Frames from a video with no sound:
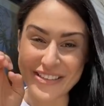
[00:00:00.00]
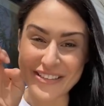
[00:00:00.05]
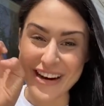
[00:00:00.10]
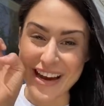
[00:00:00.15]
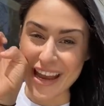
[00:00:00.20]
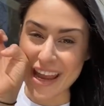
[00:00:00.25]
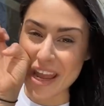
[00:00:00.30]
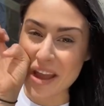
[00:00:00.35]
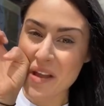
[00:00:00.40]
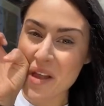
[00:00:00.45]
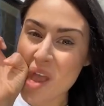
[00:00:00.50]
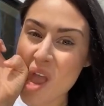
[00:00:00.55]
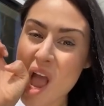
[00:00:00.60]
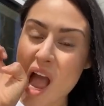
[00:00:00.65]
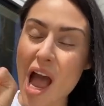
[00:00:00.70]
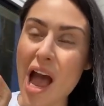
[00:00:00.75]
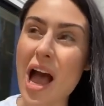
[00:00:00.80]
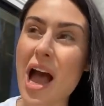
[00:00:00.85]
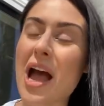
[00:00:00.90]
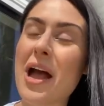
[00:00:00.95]
right?
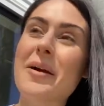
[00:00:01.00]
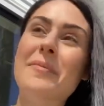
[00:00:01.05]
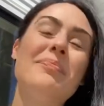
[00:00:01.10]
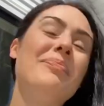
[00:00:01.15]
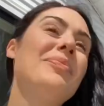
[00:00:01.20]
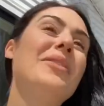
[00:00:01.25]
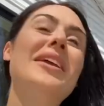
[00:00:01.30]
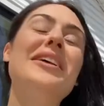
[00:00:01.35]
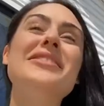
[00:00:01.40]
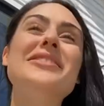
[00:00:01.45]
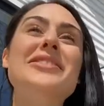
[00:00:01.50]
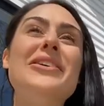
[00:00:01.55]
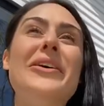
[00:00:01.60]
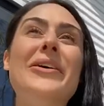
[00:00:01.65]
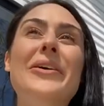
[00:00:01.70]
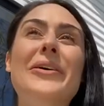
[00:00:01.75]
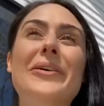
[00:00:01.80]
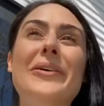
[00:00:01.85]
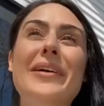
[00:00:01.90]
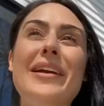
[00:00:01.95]

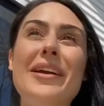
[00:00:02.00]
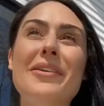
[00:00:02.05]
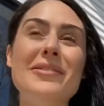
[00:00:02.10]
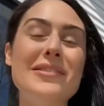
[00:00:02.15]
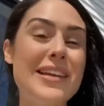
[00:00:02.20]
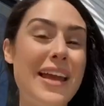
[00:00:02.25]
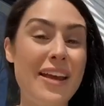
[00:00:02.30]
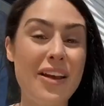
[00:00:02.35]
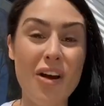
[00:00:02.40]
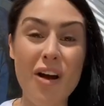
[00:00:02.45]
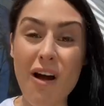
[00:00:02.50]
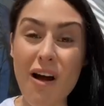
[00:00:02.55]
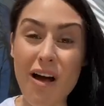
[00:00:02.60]
So it was like an all